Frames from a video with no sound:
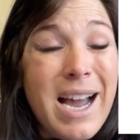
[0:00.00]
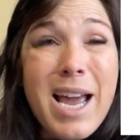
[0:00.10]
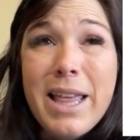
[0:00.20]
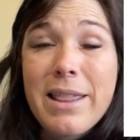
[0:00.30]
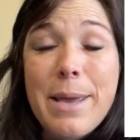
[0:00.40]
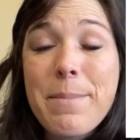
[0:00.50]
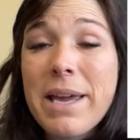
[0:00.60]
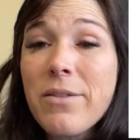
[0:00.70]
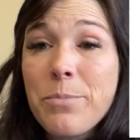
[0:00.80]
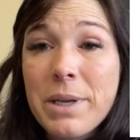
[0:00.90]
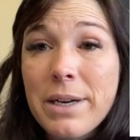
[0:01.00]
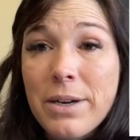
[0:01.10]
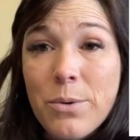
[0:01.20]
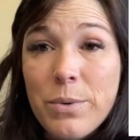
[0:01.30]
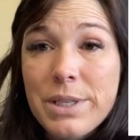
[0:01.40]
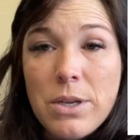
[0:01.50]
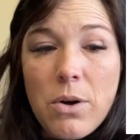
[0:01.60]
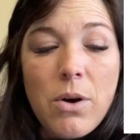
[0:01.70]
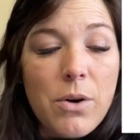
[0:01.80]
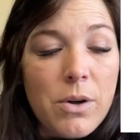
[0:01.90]
I, they may have been in a recent
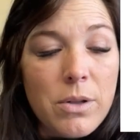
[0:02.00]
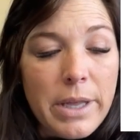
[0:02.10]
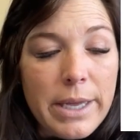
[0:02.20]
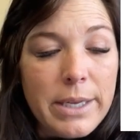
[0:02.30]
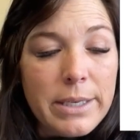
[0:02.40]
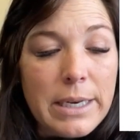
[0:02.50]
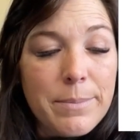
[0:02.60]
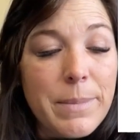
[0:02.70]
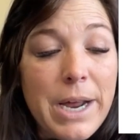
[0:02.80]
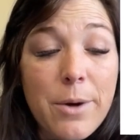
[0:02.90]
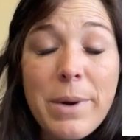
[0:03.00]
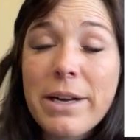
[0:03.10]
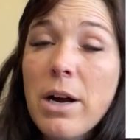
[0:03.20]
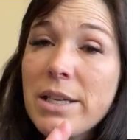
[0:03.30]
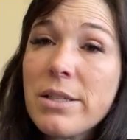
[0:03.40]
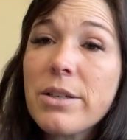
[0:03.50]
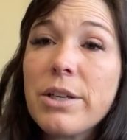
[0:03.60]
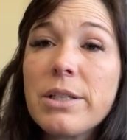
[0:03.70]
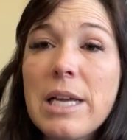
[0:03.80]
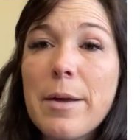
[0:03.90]
haul and now my cost of
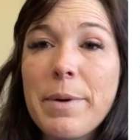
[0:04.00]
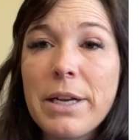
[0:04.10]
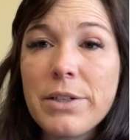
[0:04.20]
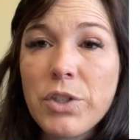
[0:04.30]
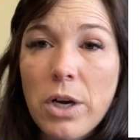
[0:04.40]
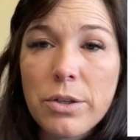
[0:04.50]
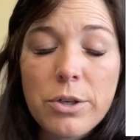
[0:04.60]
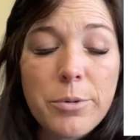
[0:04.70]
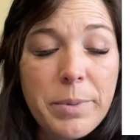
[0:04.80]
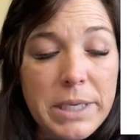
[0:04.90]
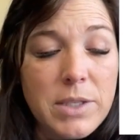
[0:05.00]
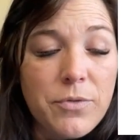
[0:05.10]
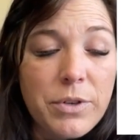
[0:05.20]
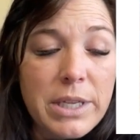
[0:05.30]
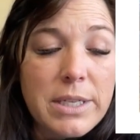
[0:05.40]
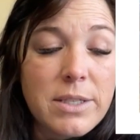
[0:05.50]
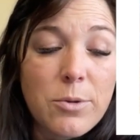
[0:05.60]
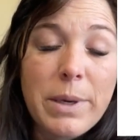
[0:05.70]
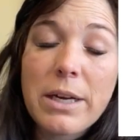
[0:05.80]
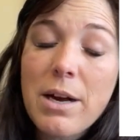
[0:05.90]
goods i paid a dollar a piece for these so
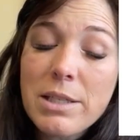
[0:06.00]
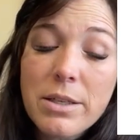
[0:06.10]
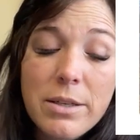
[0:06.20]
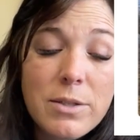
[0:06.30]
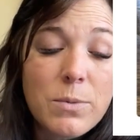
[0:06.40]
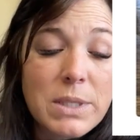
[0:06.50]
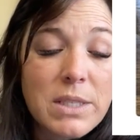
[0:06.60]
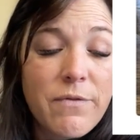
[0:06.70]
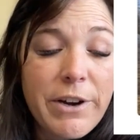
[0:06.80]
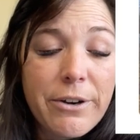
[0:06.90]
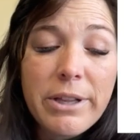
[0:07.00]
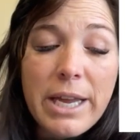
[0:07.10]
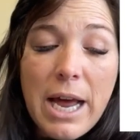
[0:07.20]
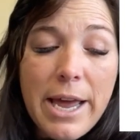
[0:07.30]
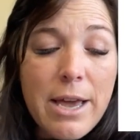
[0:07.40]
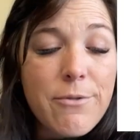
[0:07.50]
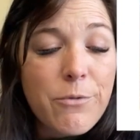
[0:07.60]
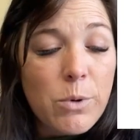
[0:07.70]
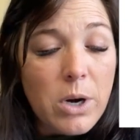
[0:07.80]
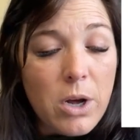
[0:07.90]
my cost of goods was fairly high at
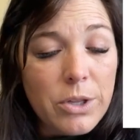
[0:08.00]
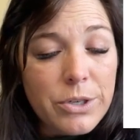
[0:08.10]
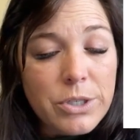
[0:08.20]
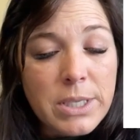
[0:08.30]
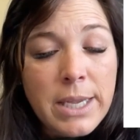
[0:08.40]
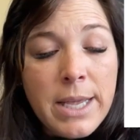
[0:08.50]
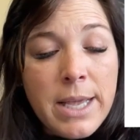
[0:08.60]
four dollars